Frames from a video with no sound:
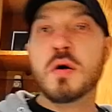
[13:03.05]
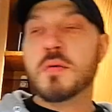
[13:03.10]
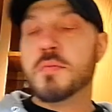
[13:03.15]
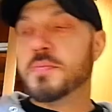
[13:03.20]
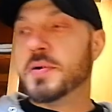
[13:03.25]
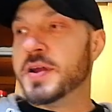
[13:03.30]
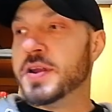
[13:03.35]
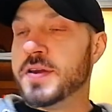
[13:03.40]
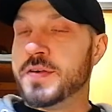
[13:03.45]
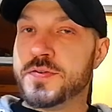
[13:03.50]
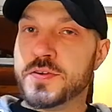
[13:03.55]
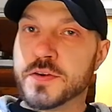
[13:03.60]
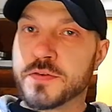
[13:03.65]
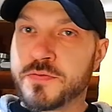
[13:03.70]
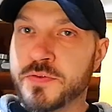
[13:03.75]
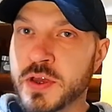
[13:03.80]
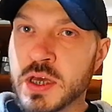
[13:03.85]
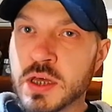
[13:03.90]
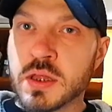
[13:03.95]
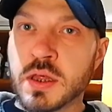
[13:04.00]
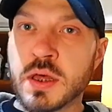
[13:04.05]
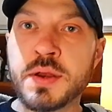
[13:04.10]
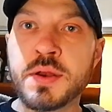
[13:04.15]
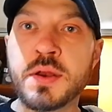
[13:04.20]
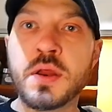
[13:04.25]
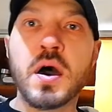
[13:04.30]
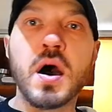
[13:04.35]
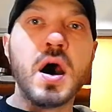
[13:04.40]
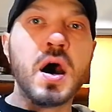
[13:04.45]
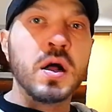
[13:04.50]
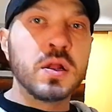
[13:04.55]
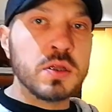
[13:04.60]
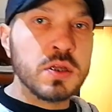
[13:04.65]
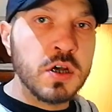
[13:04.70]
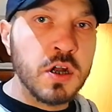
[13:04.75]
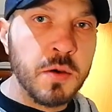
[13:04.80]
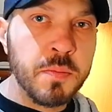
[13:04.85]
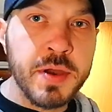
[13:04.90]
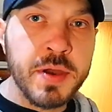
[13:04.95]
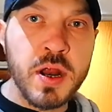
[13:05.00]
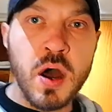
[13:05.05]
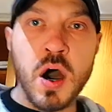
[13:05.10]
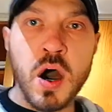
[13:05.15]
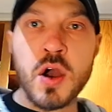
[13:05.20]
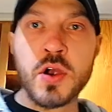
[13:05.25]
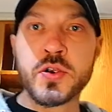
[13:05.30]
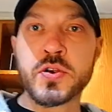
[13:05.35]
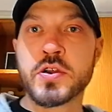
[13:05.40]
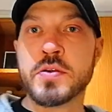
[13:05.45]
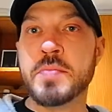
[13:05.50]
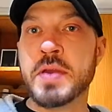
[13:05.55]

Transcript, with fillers: But if you're feeling a little bit hungry,